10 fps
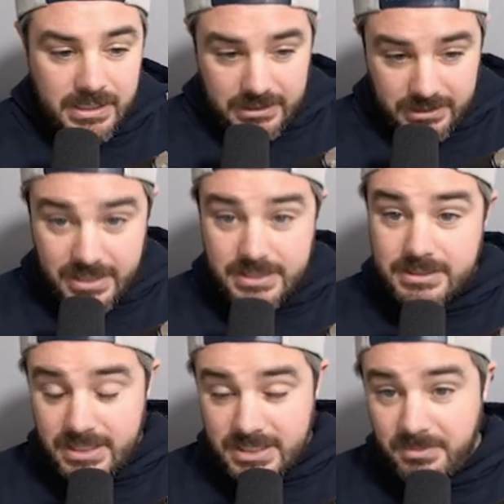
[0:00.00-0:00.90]

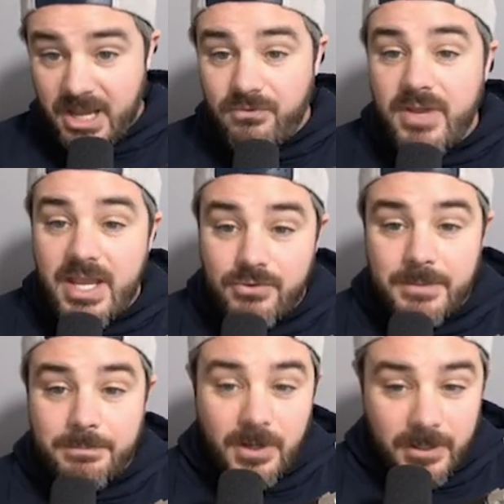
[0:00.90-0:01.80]
This is my
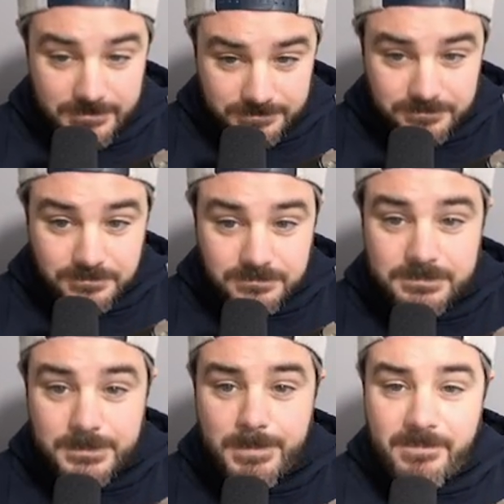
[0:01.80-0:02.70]
favorite part
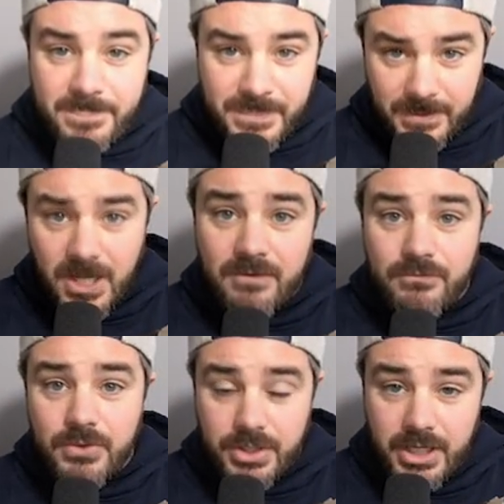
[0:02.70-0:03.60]

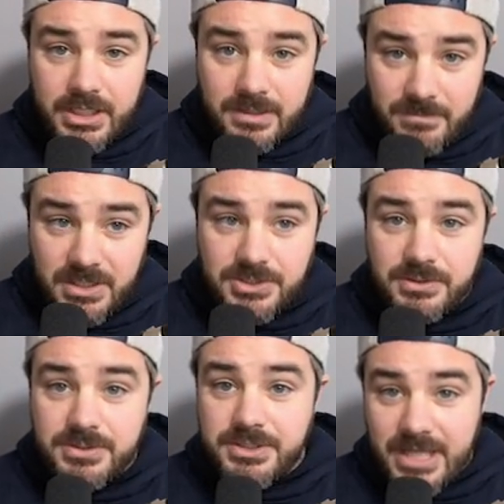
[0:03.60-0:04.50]
of the
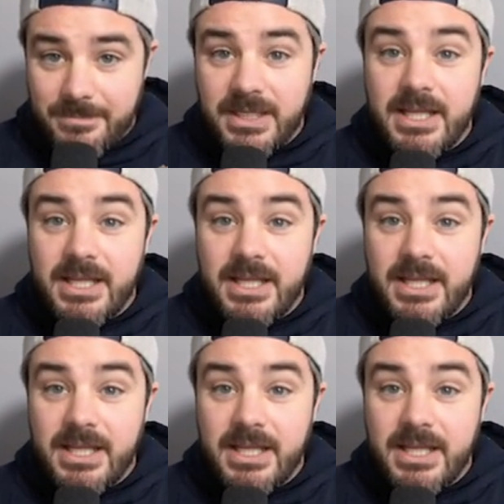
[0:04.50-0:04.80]
commissioner's statement